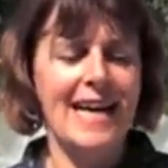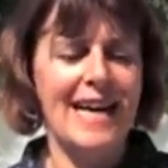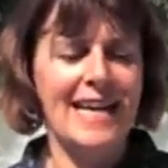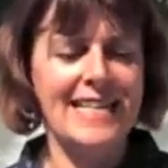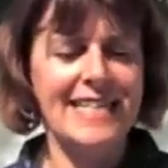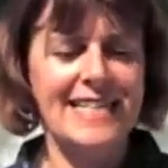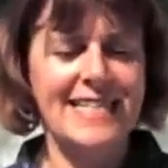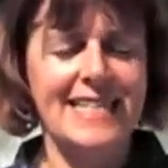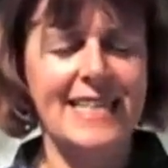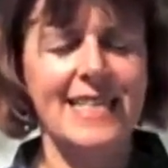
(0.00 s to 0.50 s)

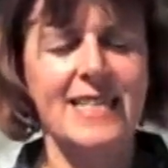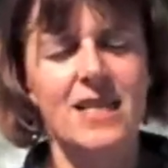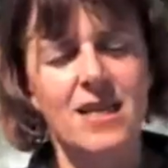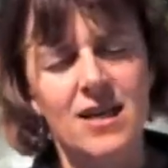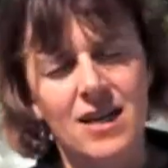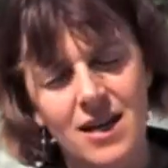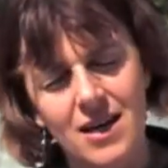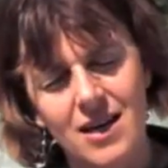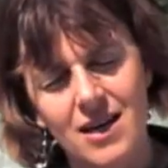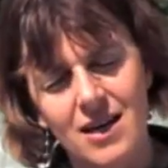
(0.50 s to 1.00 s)
And he said,
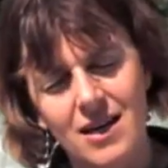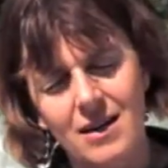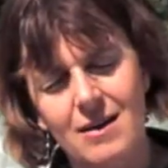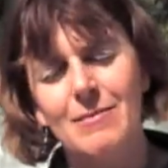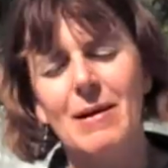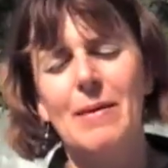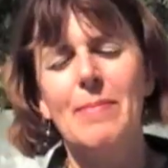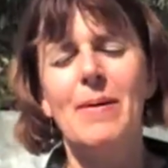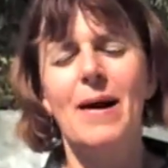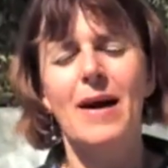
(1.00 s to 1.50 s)
oh,
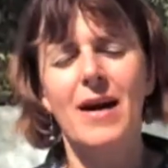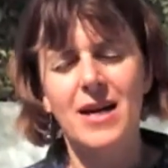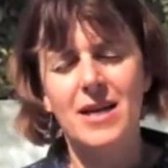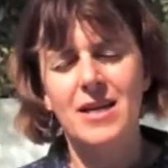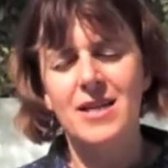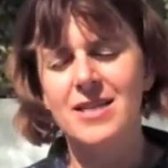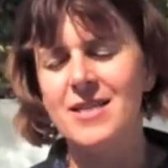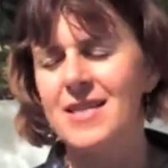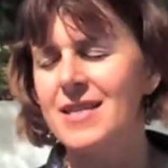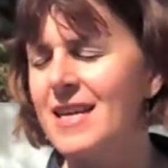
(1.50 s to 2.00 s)
my
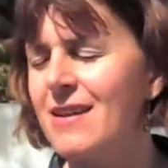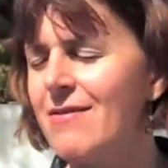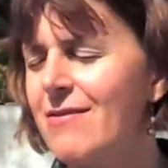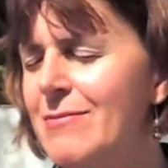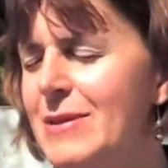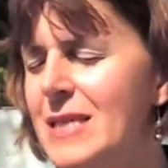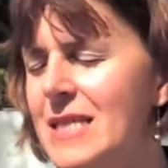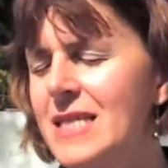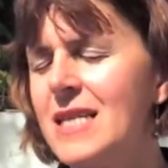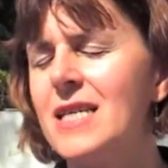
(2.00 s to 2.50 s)
partners are
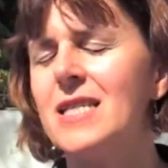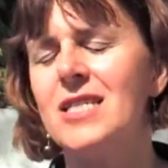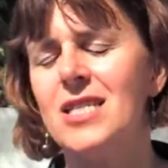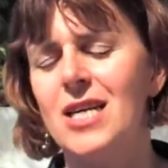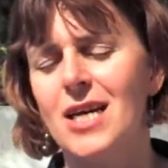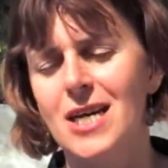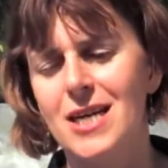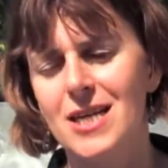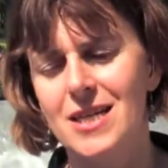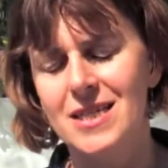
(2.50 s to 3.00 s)
giving me such
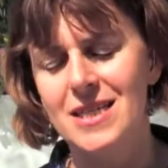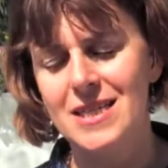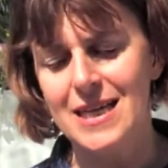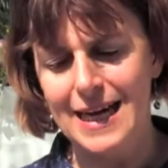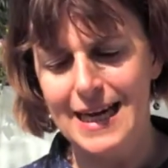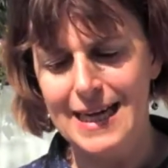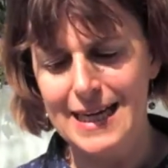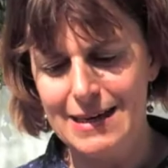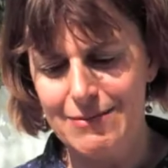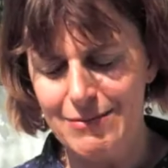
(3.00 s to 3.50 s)
a hard
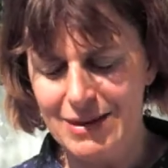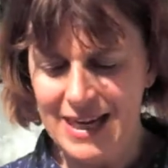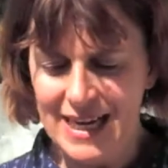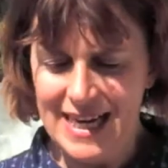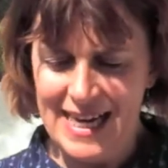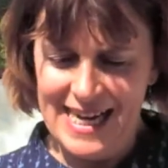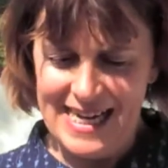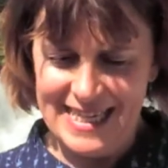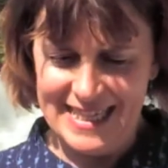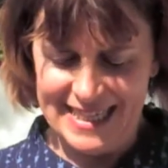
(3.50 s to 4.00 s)
time.
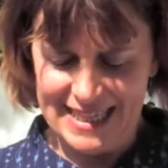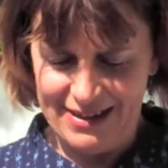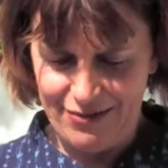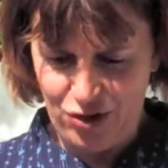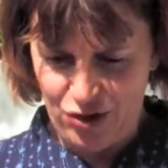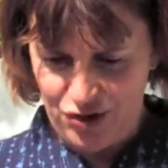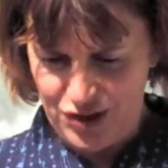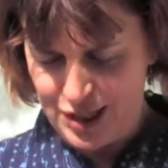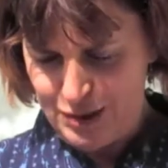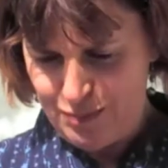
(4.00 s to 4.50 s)
He says, I've
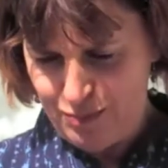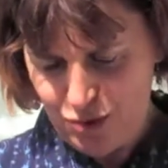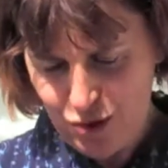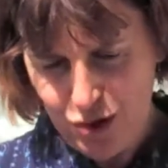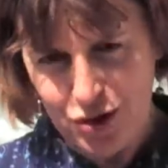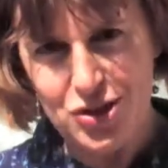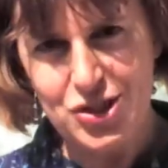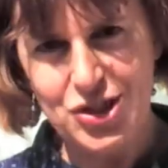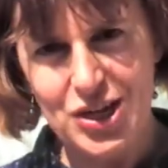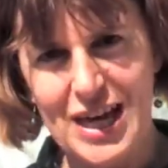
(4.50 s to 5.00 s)
got this
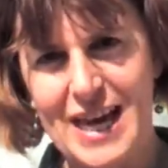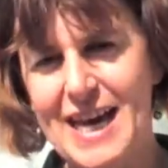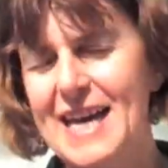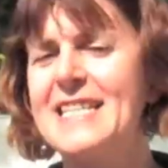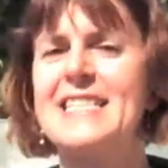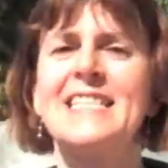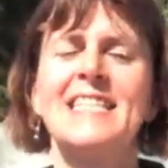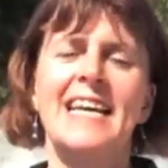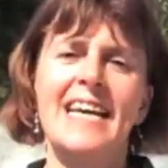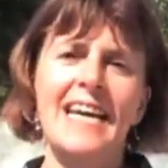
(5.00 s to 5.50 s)

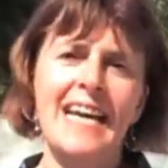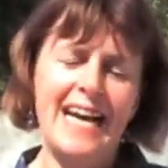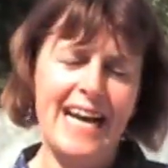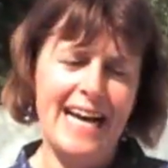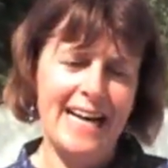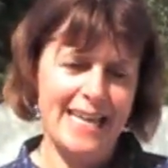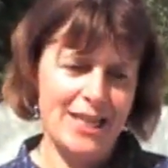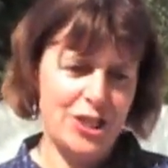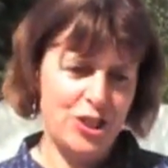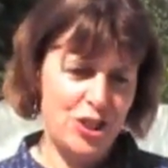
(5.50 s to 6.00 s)
project
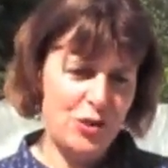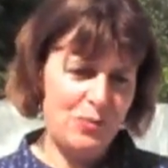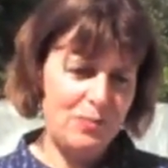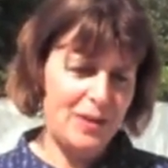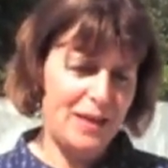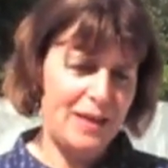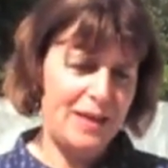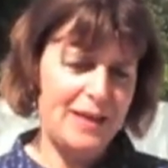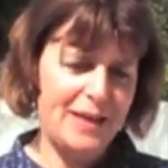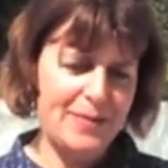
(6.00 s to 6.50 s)
and I should
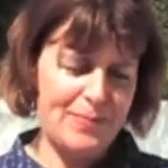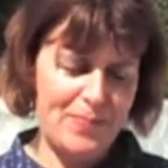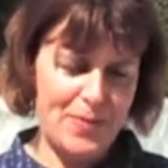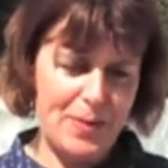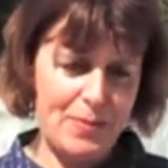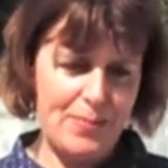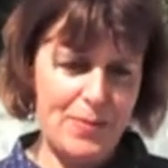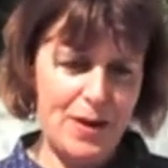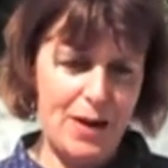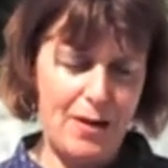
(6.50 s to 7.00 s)
be
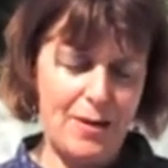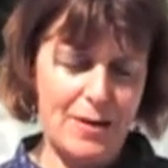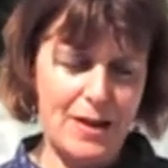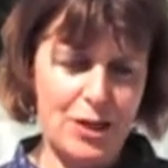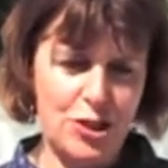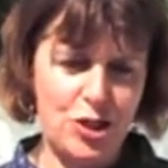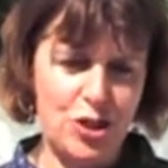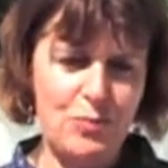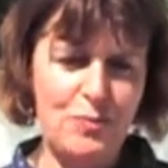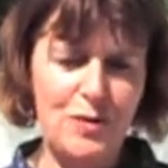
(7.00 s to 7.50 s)

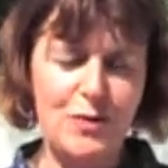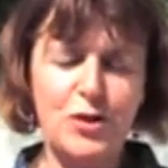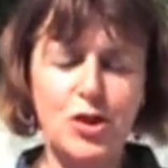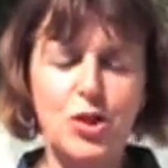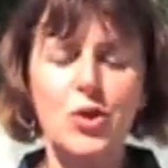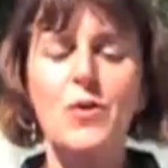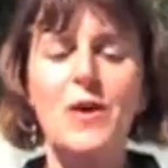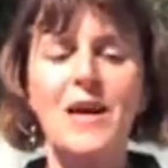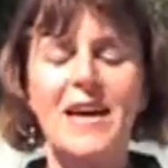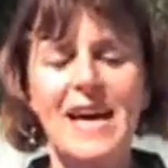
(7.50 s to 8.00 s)

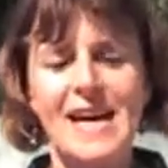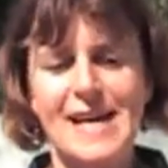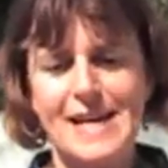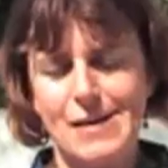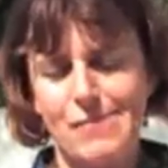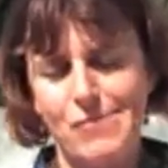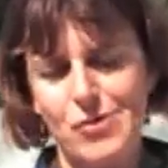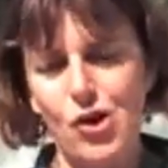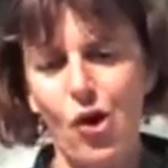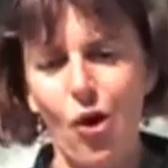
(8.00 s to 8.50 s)
doing it and
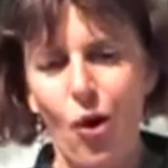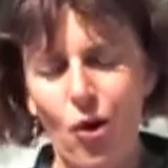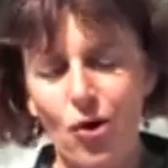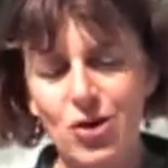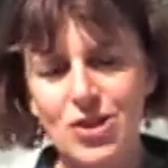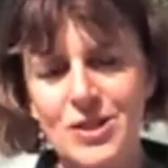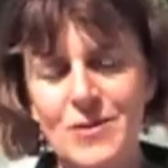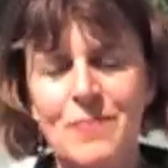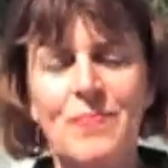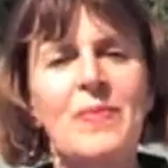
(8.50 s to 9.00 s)
I'm
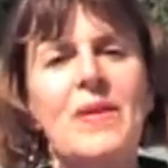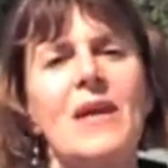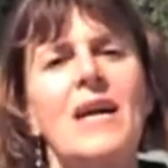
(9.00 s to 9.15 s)
not.